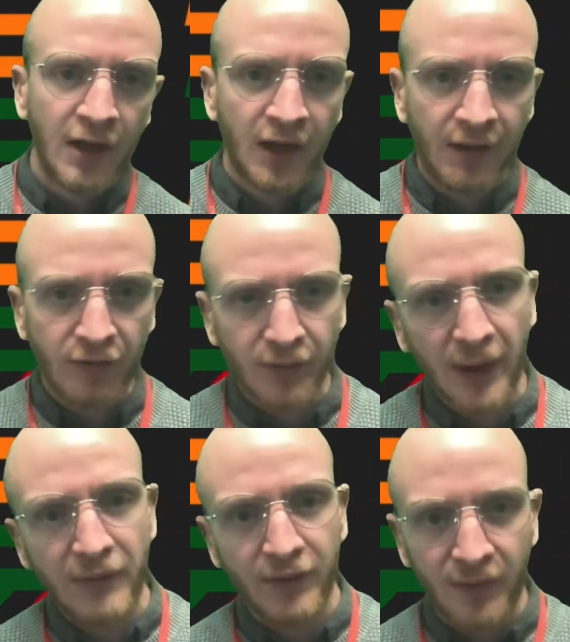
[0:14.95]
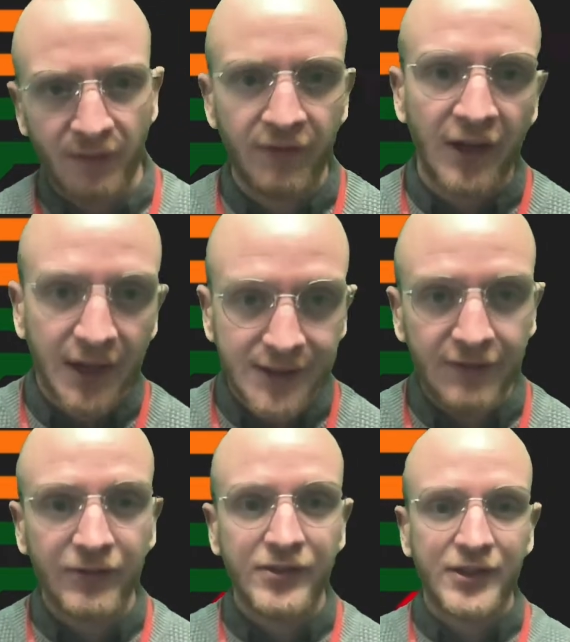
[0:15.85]
And then throughout the month,
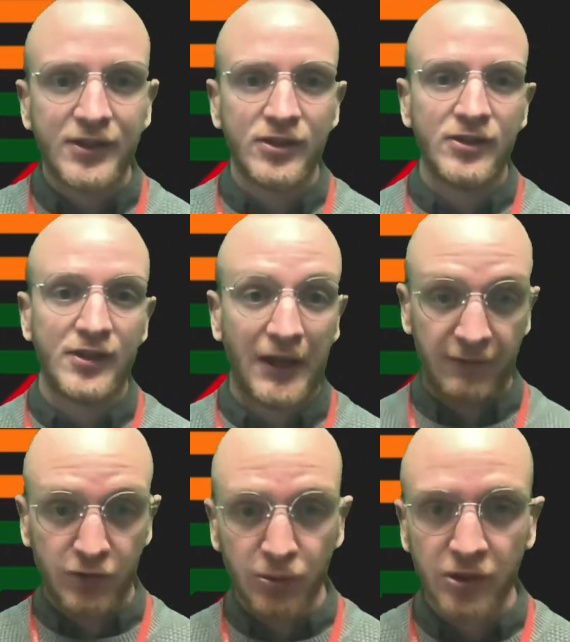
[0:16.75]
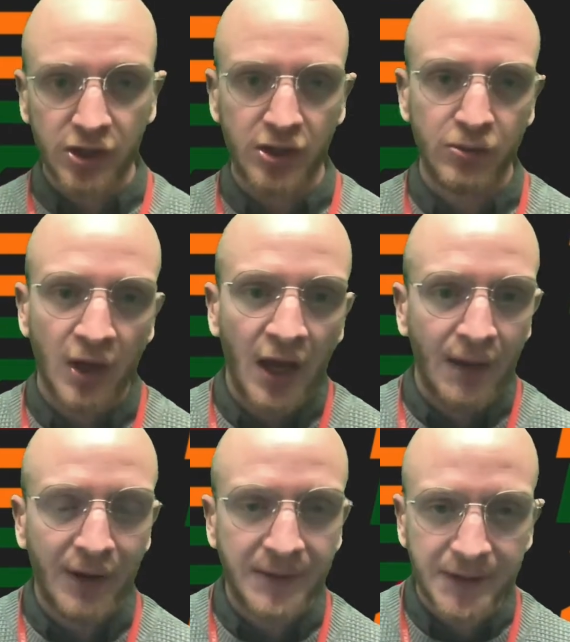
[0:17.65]
different teachers have talked to you
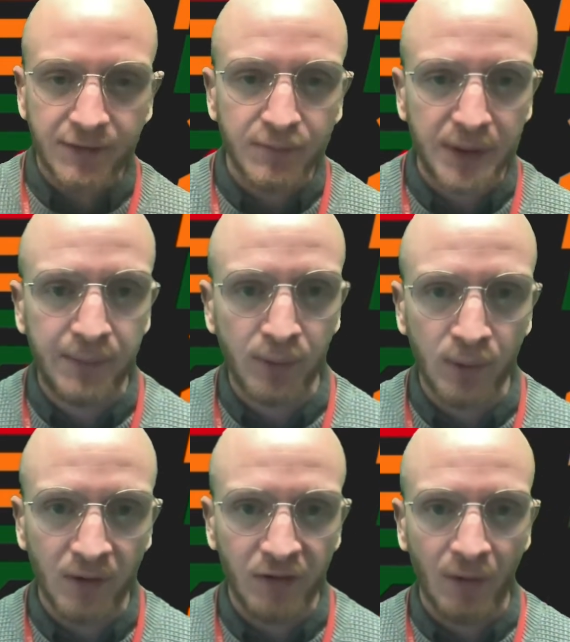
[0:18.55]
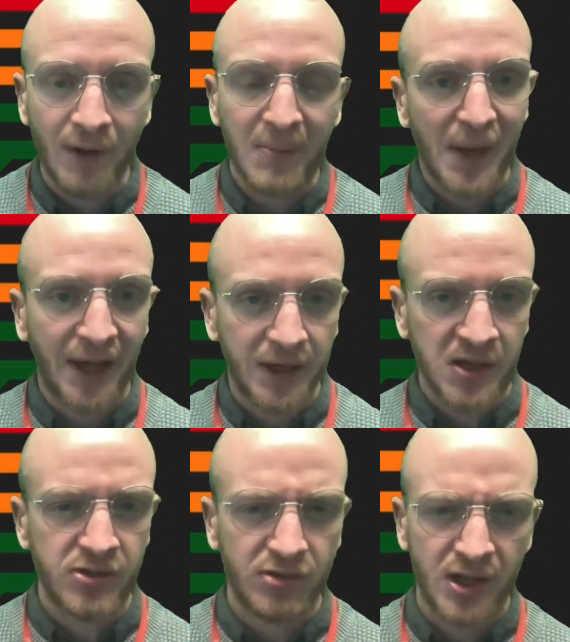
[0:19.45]
about different people from Black
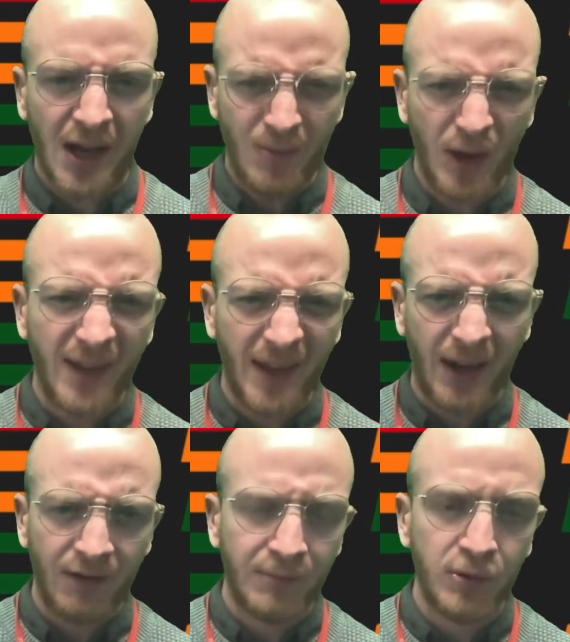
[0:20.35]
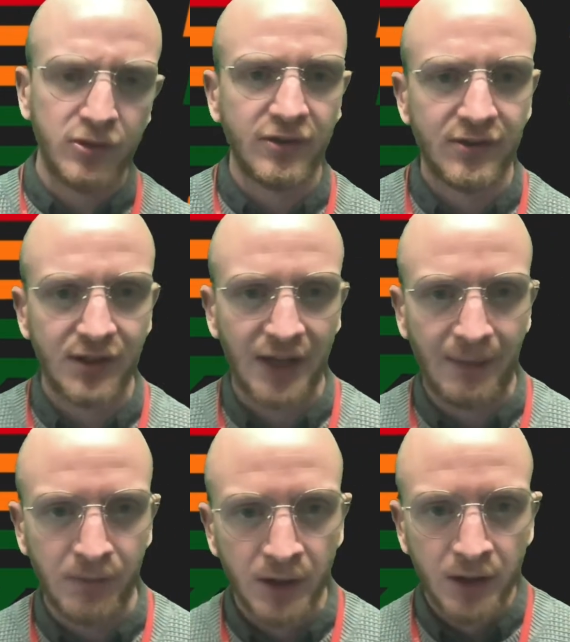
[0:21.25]
history and why they are important to them.